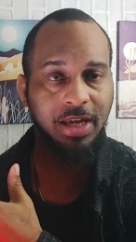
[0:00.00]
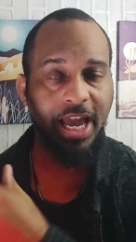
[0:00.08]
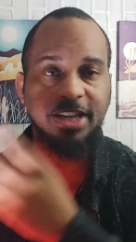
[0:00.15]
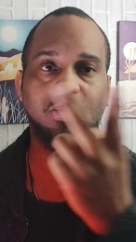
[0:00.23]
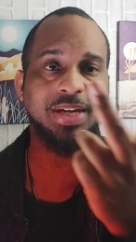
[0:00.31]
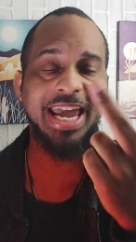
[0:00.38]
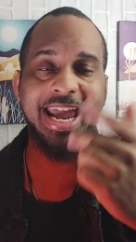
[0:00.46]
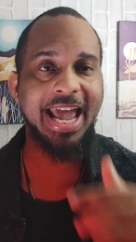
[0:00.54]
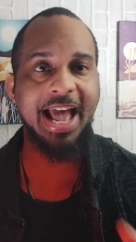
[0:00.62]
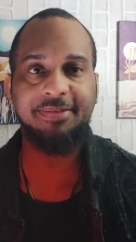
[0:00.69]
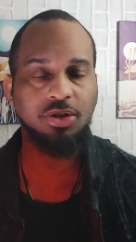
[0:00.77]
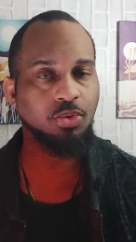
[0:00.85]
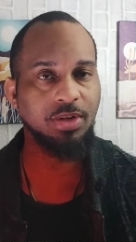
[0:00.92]
And you can't
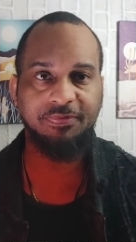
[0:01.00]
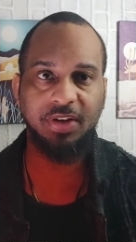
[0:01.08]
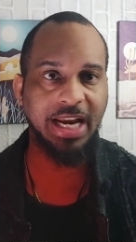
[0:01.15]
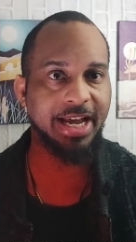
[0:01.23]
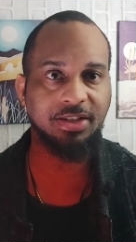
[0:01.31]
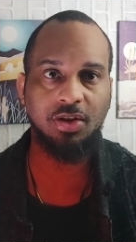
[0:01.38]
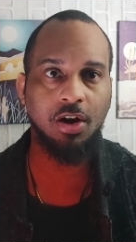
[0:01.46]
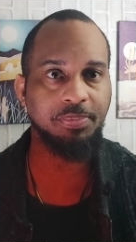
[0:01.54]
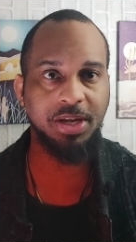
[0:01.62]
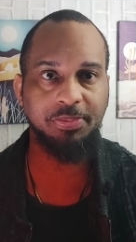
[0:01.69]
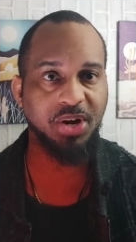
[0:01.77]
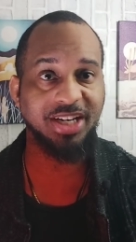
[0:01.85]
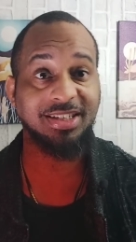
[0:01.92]
have two different X R
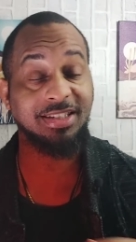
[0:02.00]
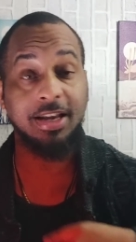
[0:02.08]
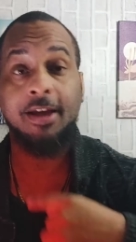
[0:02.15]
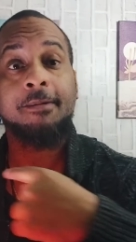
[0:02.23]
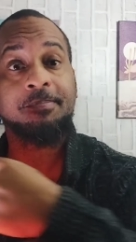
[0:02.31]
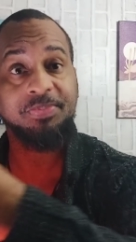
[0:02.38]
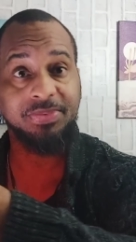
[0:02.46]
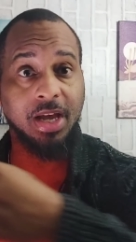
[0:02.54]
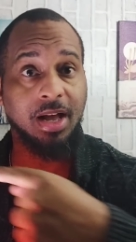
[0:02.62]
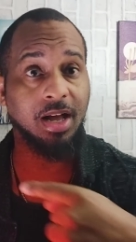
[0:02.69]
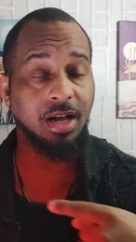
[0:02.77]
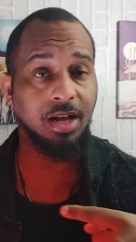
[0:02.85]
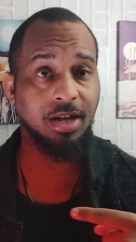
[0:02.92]
P prices.
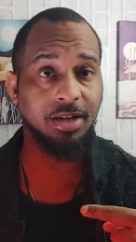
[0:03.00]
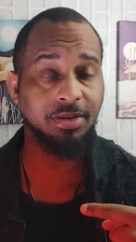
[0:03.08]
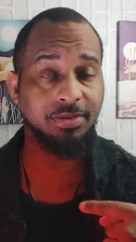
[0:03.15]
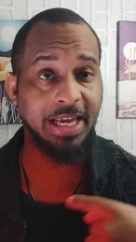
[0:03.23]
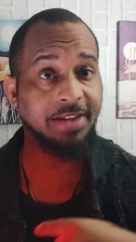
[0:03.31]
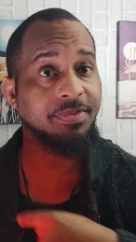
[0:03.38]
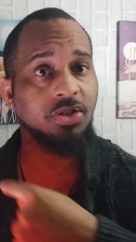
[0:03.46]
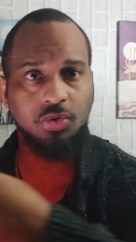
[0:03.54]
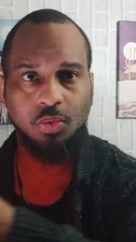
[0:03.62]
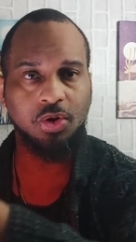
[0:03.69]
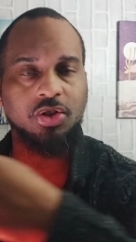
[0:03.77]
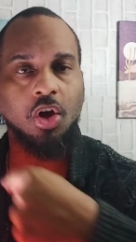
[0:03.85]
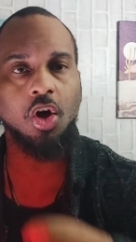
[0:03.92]
Uh, uh, David
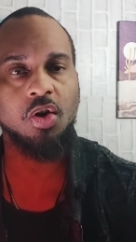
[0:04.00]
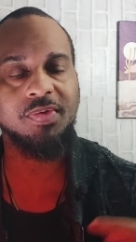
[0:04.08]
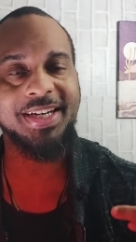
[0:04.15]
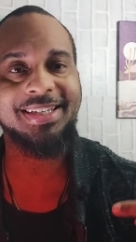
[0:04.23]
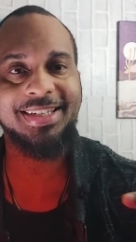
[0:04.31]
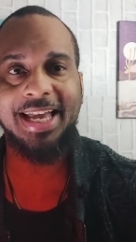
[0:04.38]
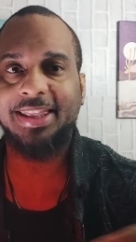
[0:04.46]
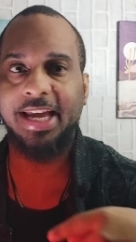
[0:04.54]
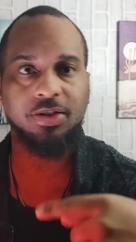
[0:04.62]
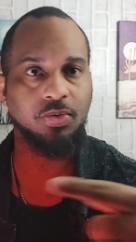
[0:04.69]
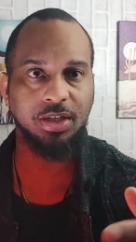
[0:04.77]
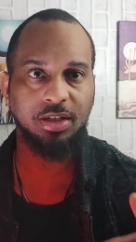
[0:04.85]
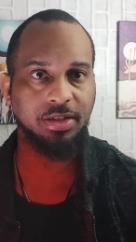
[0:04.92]
Schwartz already said
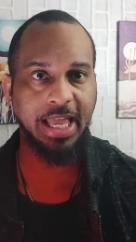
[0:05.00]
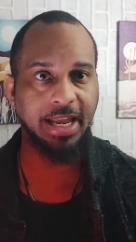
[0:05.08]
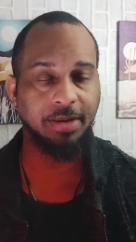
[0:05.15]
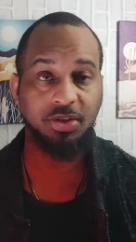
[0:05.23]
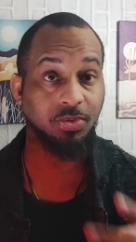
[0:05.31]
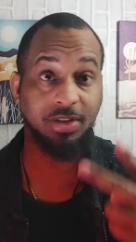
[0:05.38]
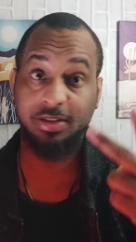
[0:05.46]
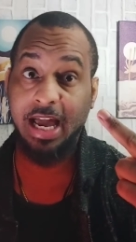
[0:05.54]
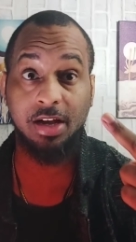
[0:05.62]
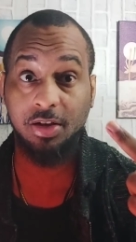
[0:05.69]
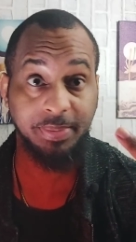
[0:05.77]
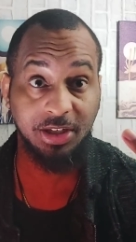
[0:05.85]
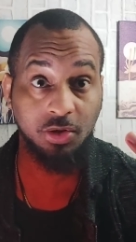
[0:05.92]
that. You can look that up. So it's
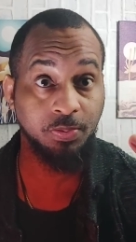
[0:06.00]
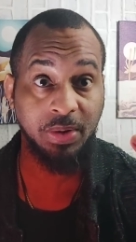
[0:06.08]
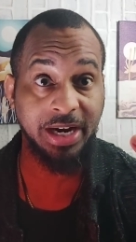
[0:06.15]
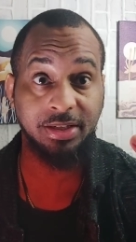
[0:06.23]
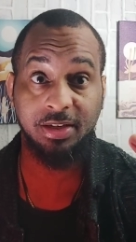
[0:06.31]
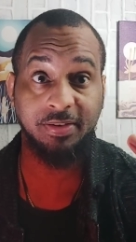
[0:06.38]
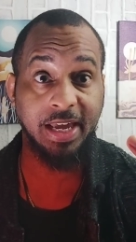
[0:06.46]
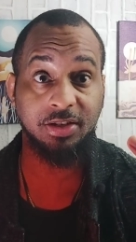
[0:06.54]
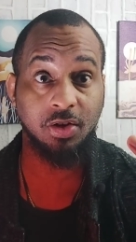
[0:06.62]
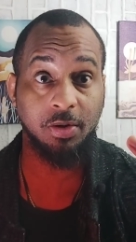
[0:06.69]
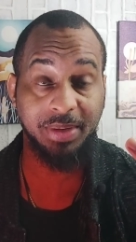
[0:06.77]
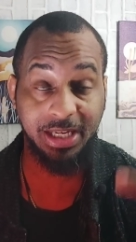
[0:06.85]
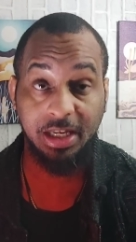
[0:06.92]
not going to be two prices of X
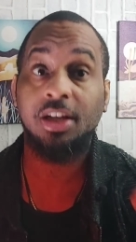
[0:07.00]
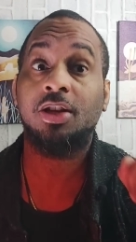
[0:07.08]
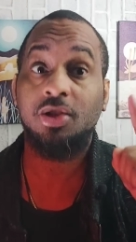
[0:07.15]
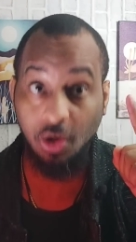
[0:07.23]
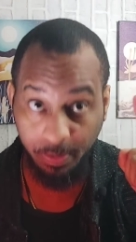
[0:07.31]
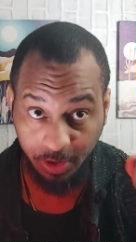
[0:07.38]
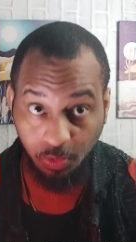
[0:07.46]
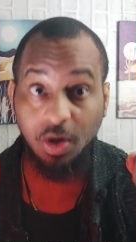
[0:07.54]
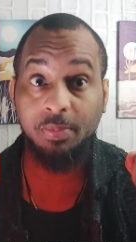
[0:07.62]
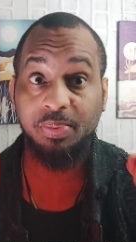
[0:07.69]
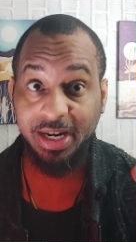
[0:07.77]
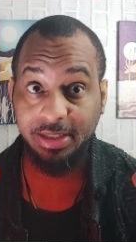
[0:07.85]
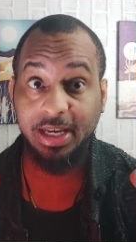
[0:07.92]
R P. It's going to be
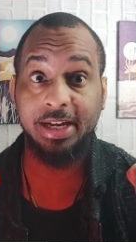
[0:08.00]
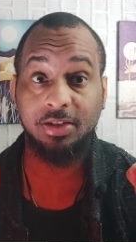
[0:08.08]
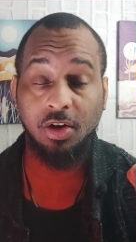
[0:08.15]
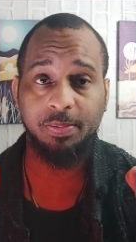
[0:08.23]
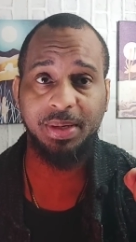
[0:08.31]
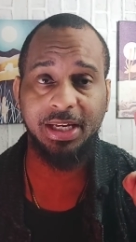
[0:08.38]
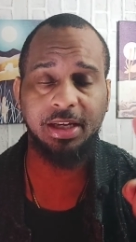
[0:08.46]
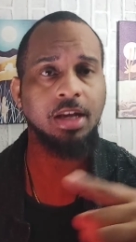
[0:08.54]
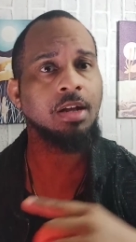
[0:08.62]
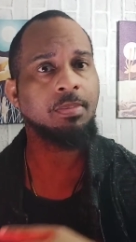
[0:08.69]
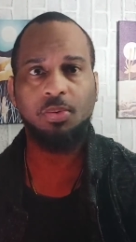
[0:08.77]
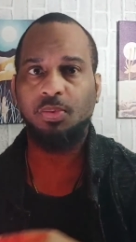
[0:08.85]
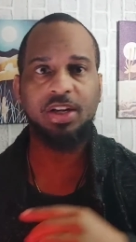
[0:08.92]
one price of X R P.
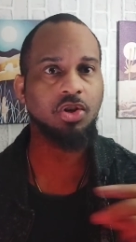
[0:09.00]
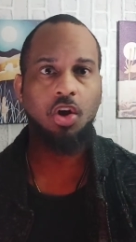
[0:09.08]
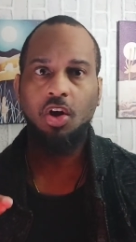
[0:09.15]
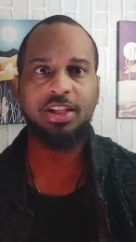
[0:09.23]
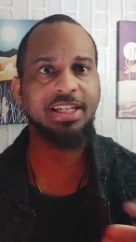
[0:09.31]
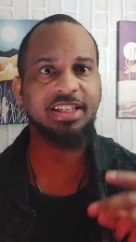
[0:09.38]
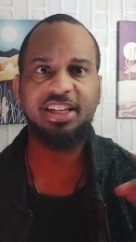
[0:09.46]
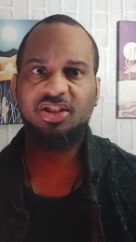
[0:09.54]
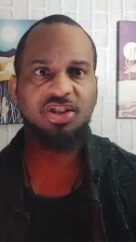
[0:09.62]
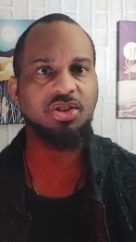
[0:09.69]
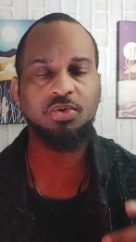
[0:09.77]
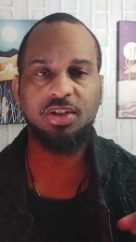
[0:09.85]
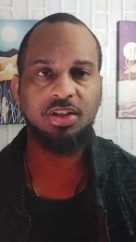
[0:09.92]
But once all these
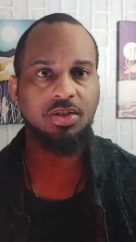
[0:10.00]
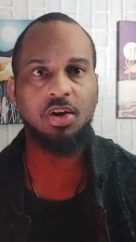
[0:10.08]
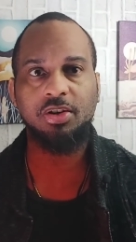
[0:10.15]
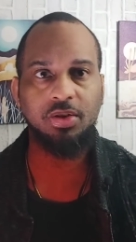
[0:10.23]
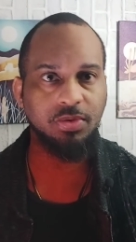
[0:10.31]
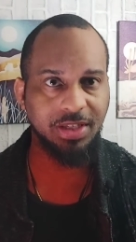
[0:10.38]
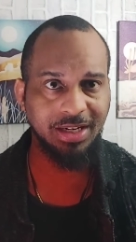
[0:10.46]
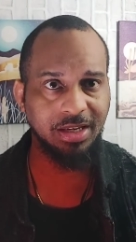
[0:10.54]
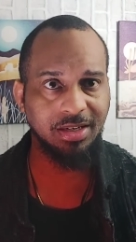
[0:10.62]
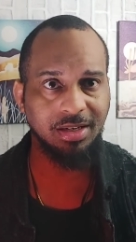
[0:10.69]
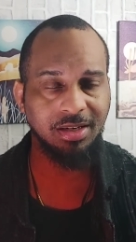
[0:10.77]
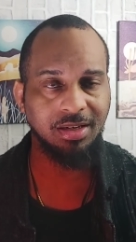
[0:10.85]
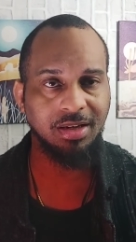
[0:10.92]
institutions start using it,
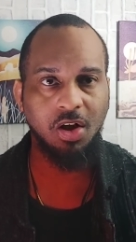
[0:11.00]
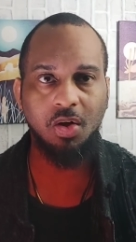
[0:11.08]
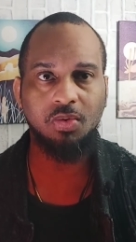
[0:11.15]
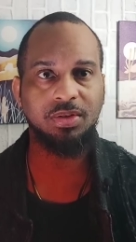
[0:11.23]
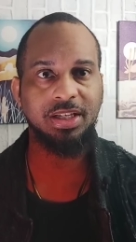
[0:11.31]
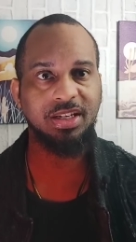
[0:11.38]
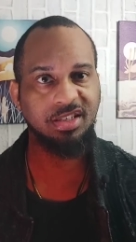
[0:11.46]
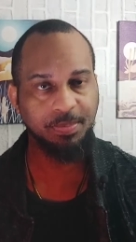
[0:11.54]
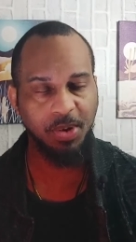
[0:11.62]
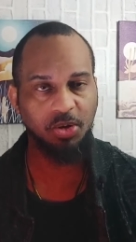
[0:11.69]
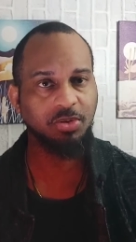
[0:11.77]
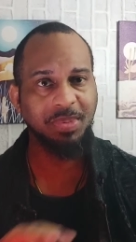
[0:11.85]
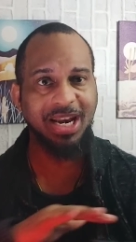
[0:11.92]
holy
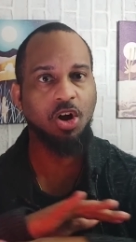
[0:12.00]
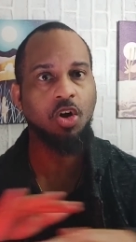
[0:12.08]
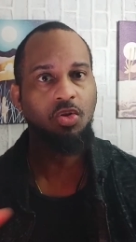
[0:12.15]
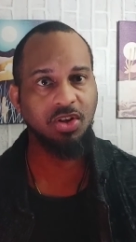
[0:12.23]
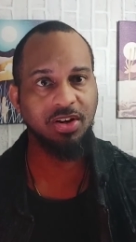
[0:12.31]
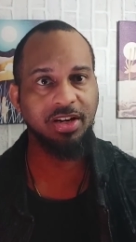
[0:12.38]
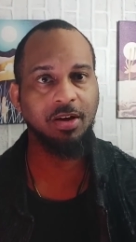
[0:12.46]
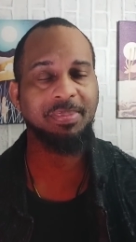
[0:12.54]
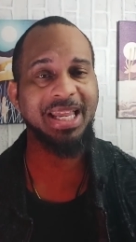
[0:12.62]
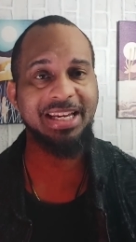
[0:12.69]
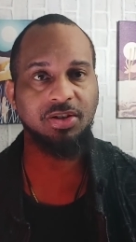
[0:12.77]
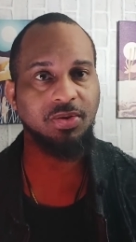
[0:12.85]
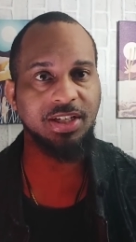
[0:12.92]
smokes, you better hold on to your
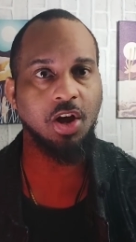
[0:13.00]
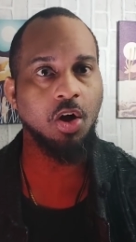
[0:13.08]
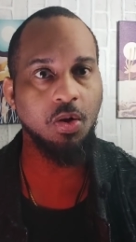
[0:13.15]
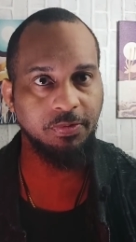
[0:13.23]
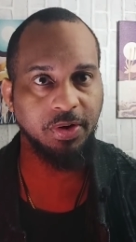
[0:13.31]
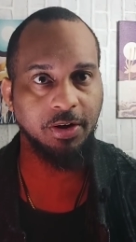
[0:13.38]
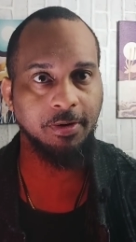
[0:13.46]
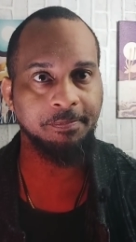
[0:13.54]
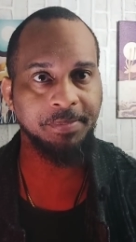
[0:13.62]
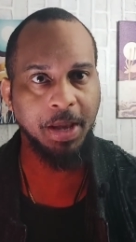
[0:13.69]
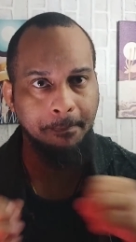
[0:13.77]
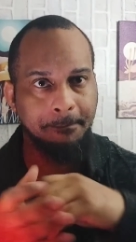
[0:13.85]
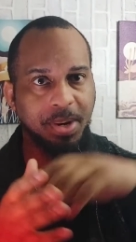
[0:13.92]
blazer. It's over.
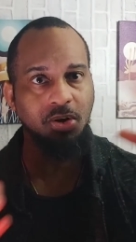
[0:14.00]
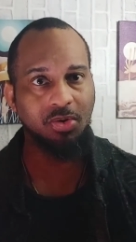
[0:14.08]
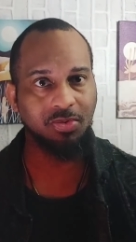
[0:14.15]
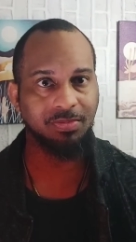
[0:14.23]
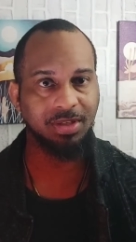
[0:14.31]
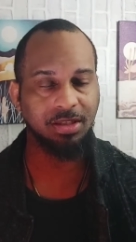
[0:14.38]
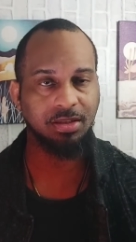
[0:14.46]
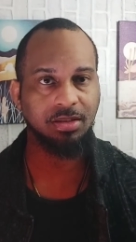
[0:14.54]
Boom.